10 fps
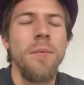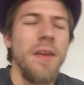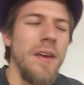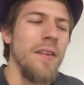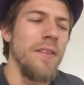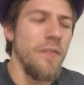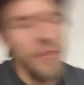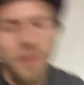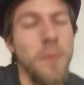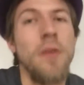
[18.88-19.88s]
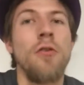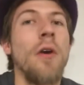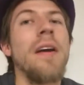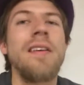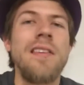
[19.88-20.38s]
because everything's been
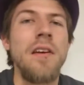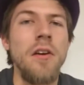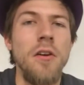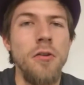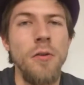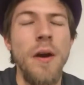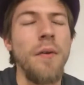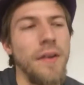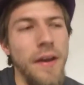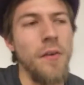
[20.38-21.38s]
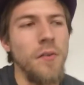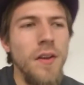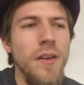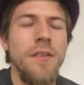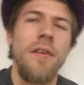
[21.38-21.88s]
crazy right around now.
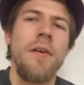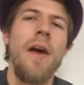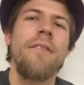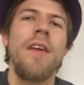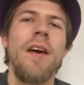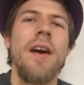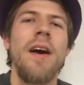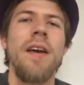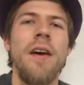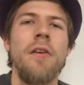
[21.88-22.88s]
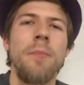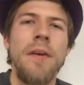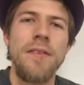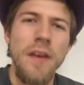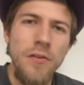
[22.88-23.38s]
So yeah, I now have my
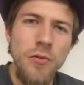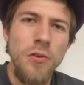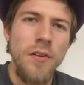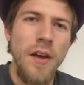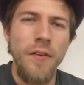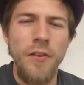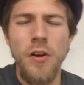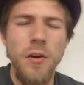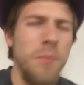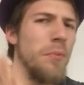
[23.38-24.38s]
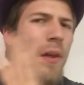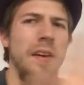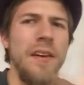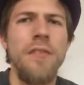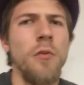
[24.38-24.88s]
schedule. I have it all
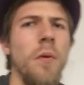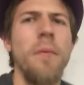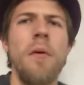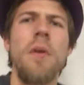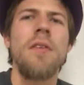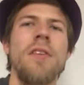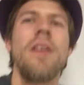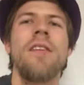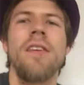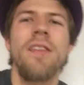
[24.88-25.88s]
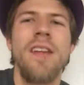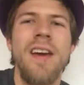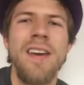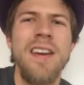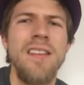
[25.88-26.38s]
planned out for what my weeks are going to look
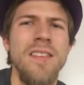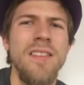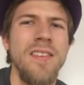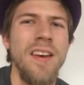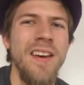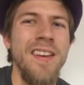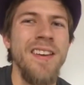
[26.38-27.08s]
like. It's